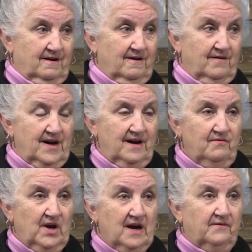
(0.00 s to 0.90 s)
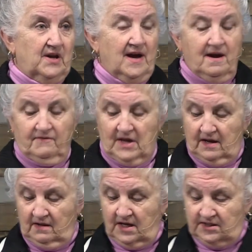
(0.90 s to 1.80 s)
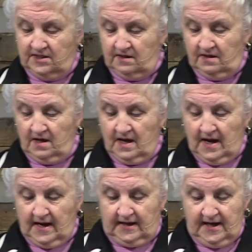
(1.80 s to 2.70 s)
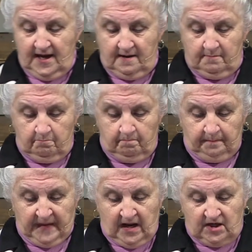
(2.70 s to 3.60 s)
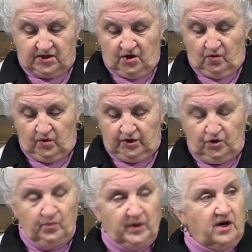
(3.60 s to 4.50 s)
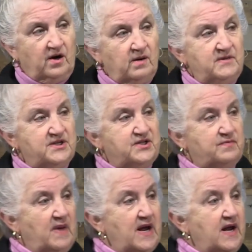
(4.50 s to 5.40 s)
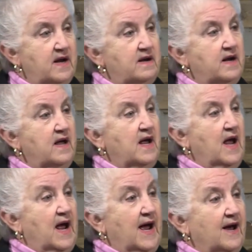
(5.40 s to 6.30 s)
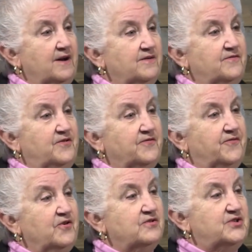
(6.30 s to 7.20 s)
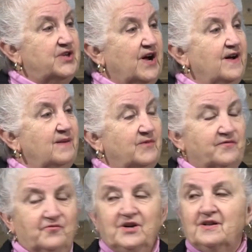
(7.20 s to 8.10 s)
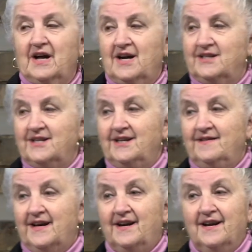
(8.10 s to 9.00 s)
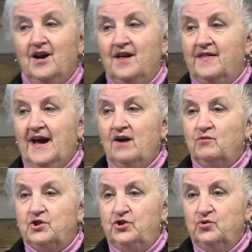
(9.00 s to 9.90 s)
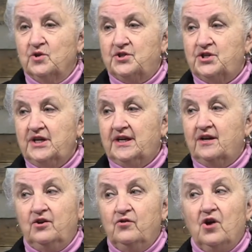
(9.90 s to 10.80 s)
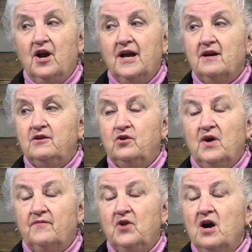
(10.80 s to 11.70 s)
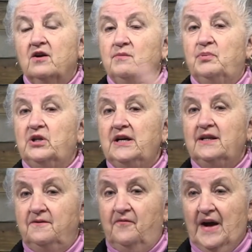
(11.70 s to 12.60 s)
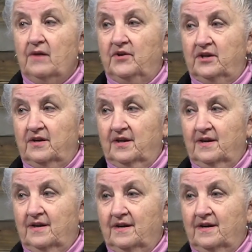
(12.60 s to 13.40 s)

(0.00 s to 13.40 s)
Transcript: All right? We have to have that lesson again. So you become dismayed out of the first time of realizing that which you were seeking, you have not completely found it.